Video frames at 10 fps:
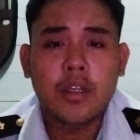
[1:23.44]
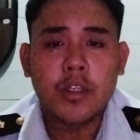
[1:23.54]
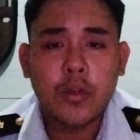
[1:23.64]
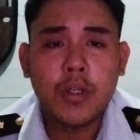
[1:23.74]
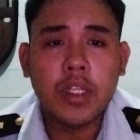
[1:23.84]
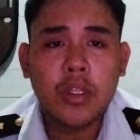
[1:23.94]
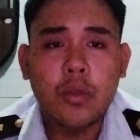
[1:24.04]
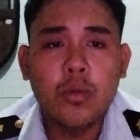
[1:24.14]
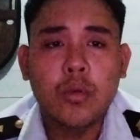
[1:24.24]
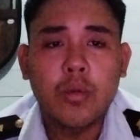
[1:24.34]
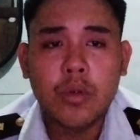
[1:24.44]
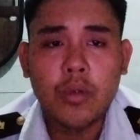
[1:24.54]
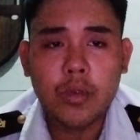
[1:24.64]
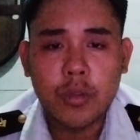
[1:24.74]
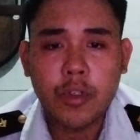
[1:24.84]
You need to
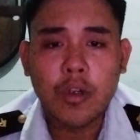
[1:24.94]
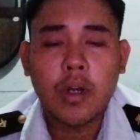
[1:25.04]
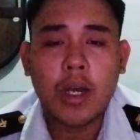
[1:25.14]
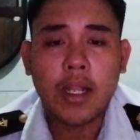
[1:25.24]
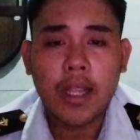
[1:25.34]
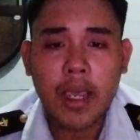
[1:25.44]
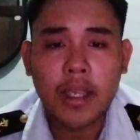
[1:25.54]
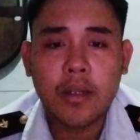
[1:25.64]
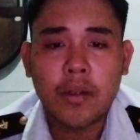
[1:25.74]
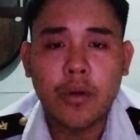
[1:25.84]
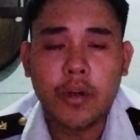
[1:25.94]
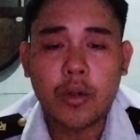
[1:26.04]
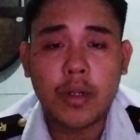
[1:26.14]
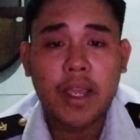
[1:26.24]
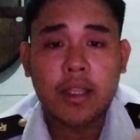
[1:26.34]
draw a line or
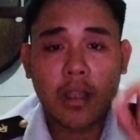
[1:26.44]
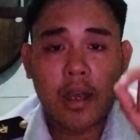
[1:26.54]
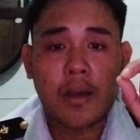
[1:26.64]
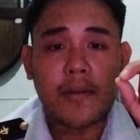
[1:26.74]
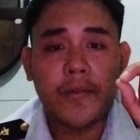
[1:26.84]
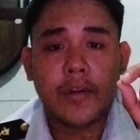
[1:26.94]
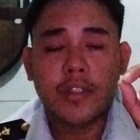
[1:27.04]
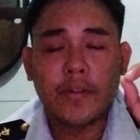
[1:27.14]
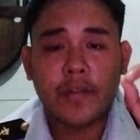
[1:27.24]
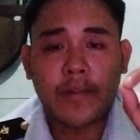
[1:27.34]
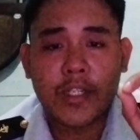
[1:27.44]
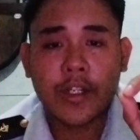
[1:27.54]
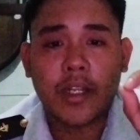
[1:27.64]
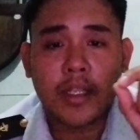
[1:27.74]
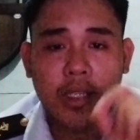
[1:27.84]
connect the first
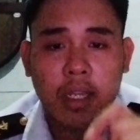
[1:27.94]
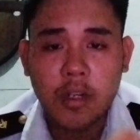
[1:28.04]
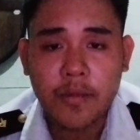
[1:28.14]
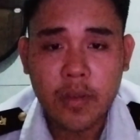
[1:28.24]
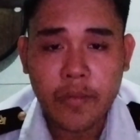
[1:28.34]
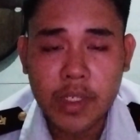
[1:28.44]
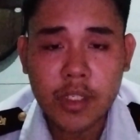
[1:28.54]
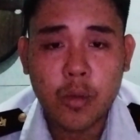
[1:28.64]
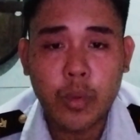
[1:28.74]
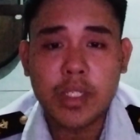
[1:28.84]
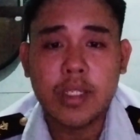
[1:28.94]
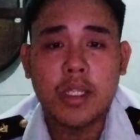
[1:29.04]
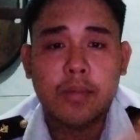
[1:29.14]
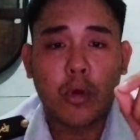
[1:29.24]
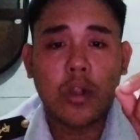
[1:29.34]
observation and the second observation, which is the
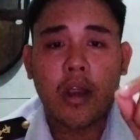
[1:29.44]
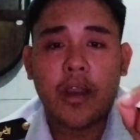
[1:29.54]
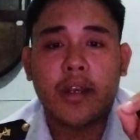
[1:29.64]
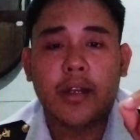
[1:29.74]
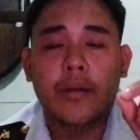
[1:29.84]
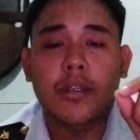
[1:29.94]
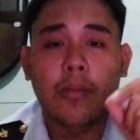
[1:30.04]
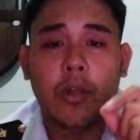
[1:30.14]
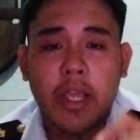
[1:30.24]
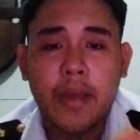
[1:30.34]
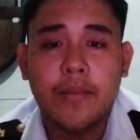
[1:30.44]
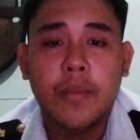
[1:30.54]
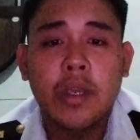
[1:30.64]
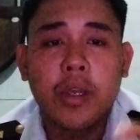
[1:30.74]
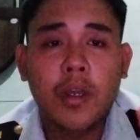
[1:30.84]
small r and small m.
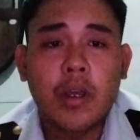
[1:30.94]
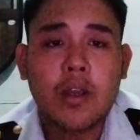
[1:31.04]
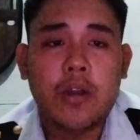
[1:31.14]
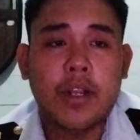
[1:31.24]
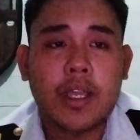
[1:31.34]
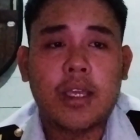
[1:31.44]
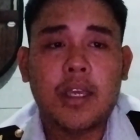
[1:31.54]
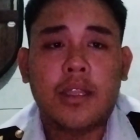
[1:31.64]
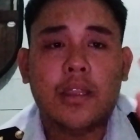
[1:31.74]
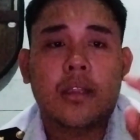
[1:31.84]
Connect it,